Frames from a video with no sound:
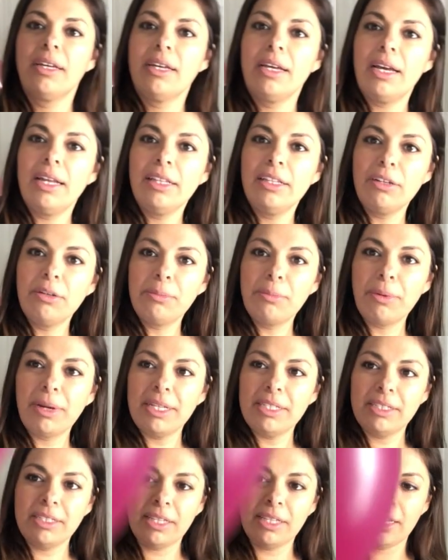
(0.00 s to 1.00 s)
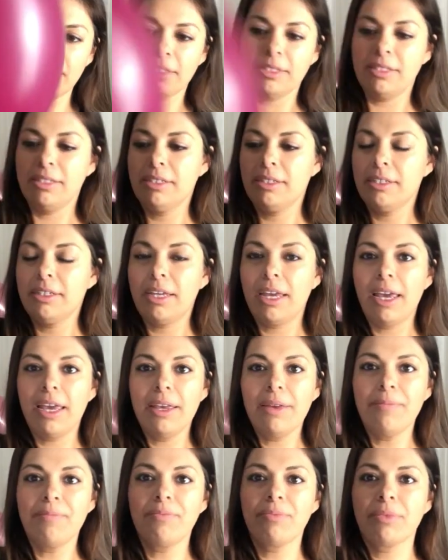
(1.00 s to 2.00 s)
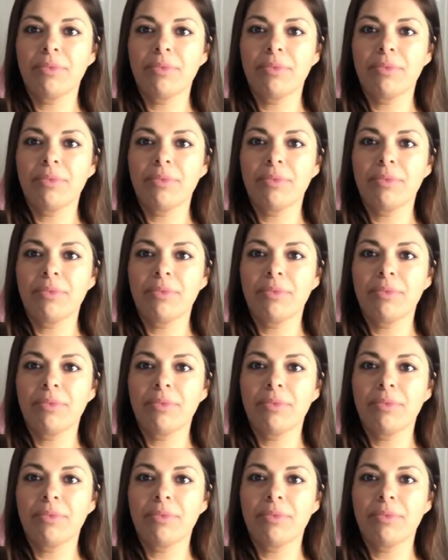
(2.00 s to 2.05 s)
a little bracelet. Okay,